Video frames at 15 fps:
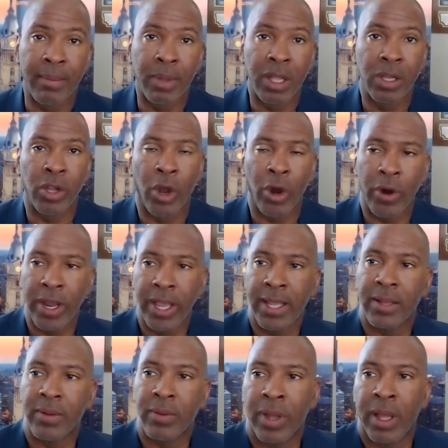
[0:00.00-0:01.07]

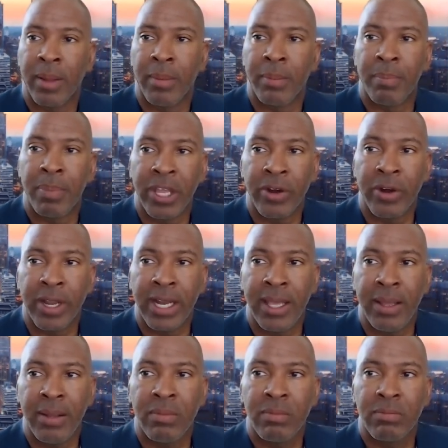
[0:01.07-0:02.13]
Laurie, Peter,
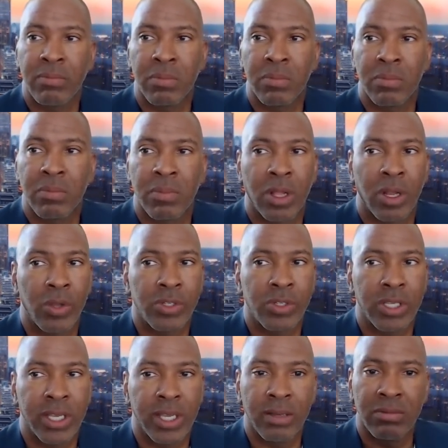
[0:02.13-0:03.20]
any
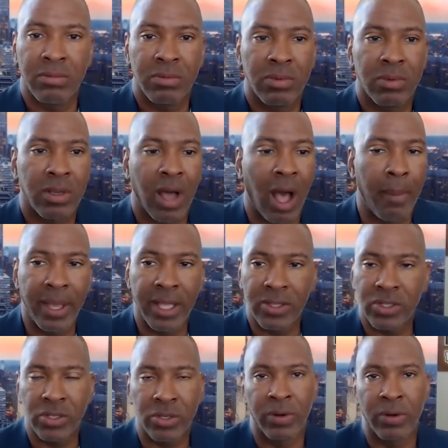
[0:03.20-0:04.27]
closing
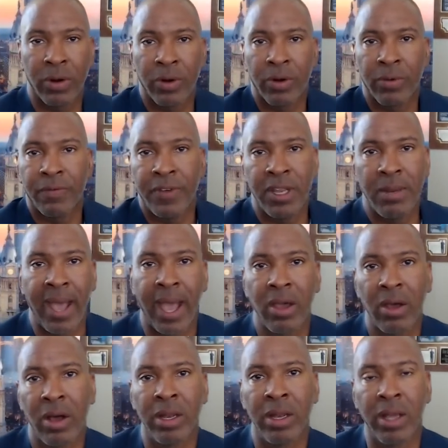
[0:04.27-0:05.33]
comments or feedback
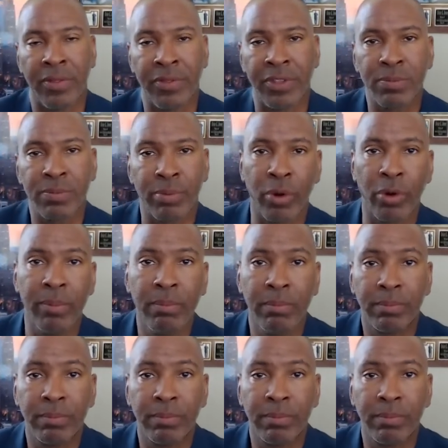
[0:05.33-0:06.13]
on this program?